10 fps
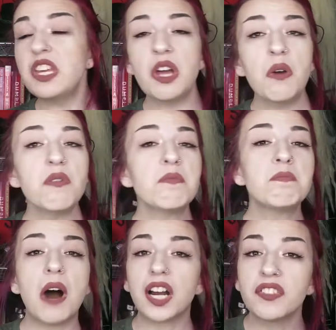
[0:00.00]
you
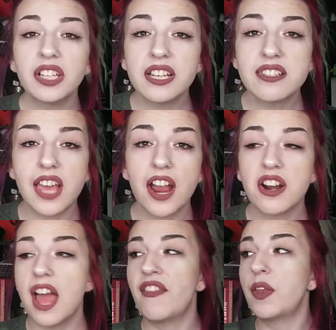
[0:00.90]
know, moderately
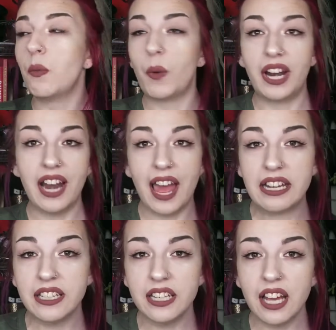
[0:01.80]
scared, and then when it
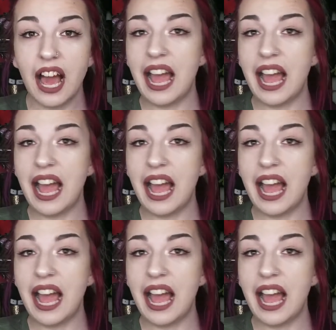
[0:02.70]
ended,